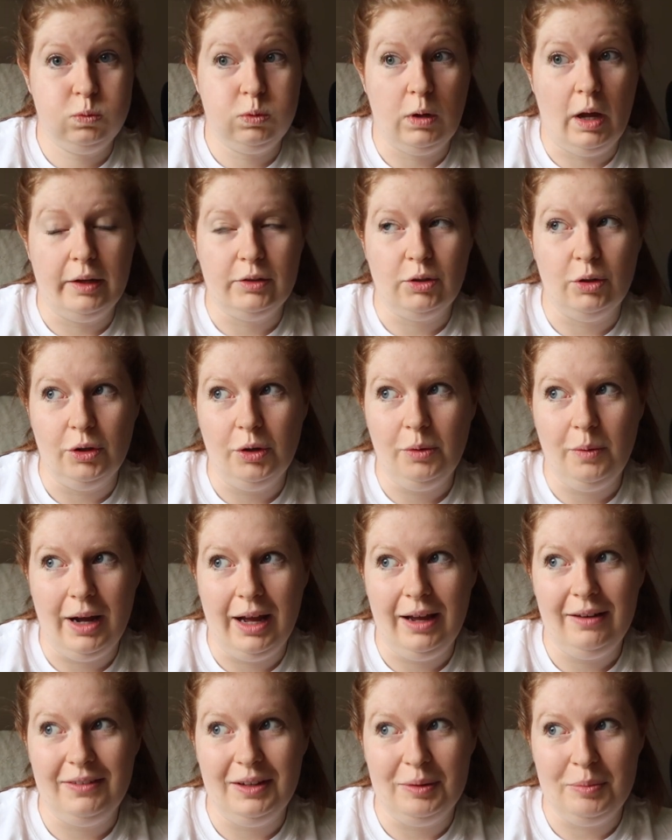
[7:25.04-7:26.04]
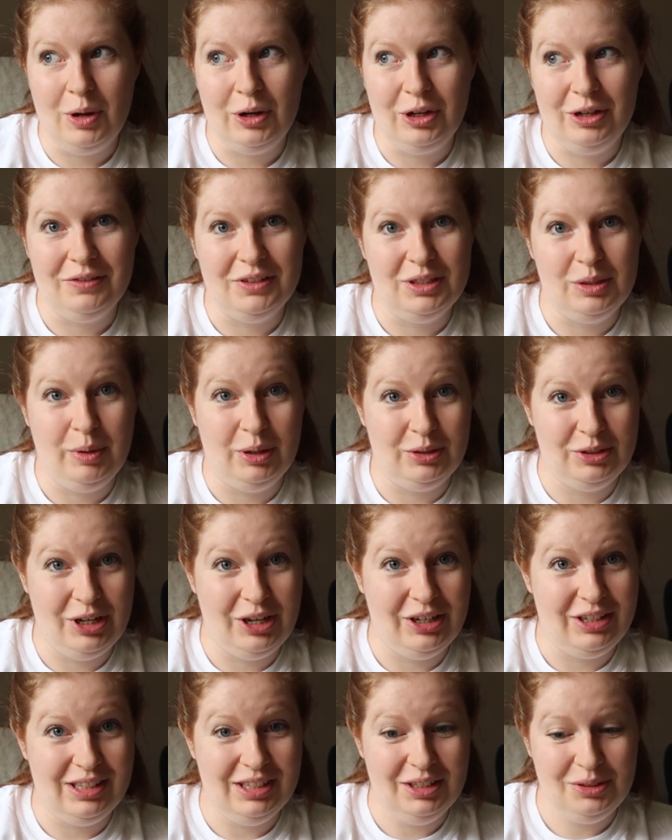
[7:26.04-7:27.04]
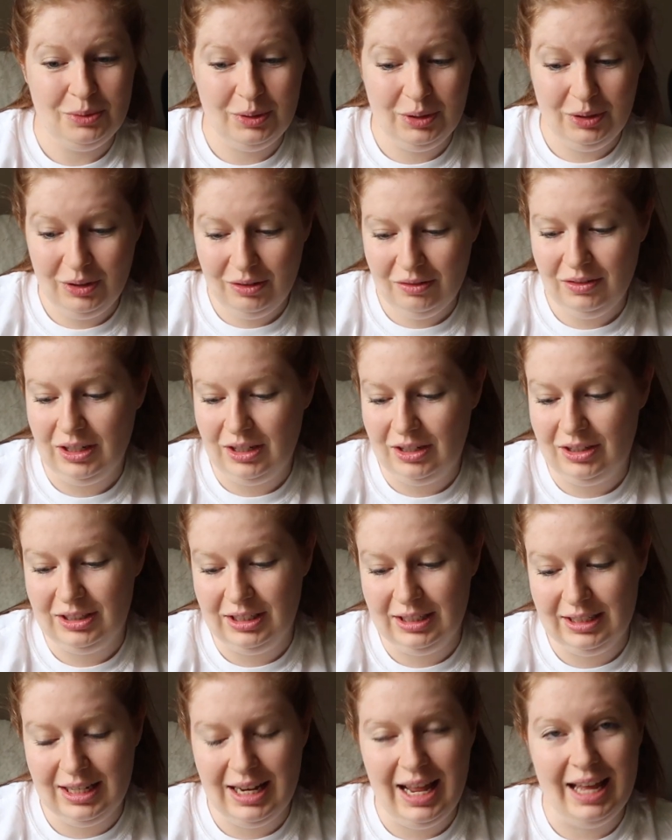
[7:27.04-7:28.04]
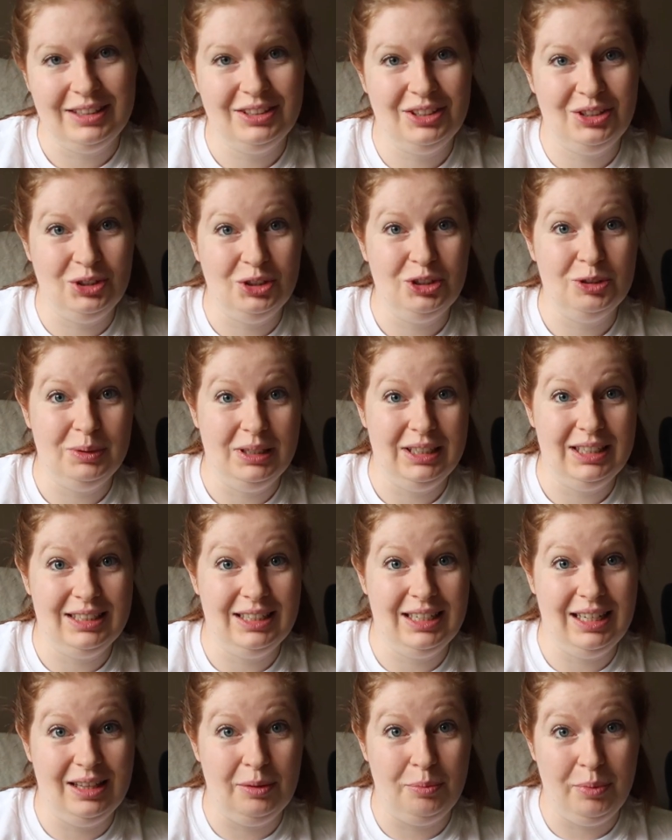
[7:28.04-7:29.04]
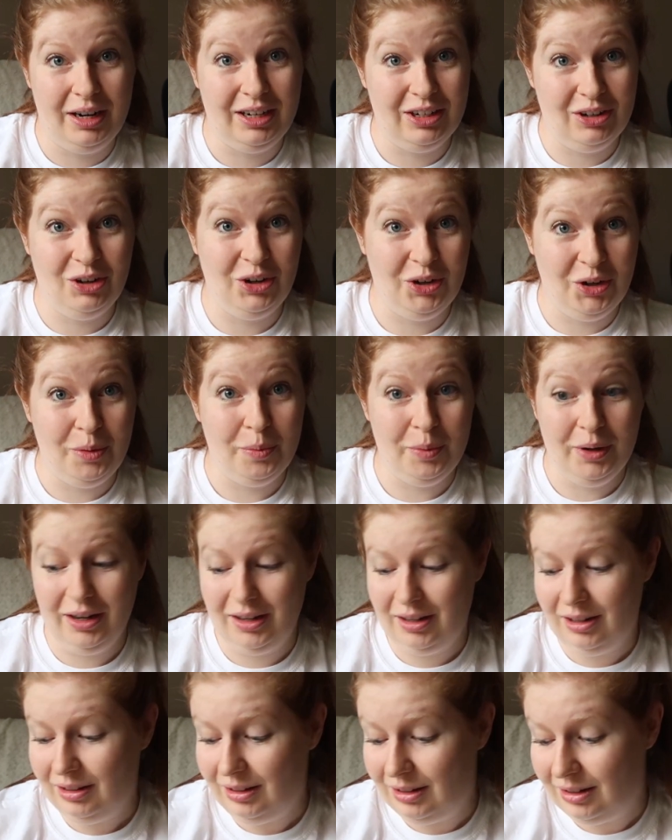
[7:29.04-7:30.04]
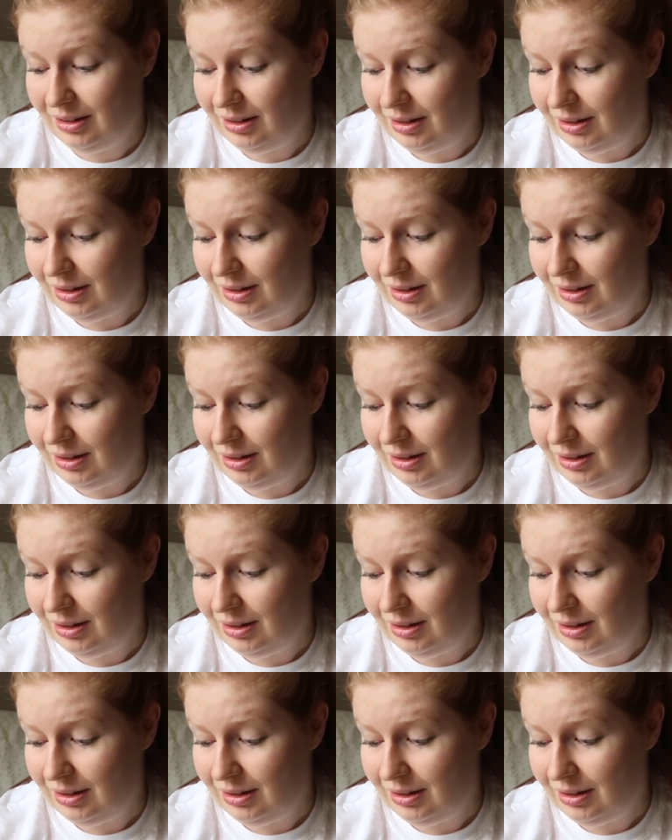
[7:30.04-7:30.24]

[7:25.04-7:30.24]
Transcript: I don't know why I feel more nervous about turning this one over because it's less judgment to see the pregnant or not pregnant.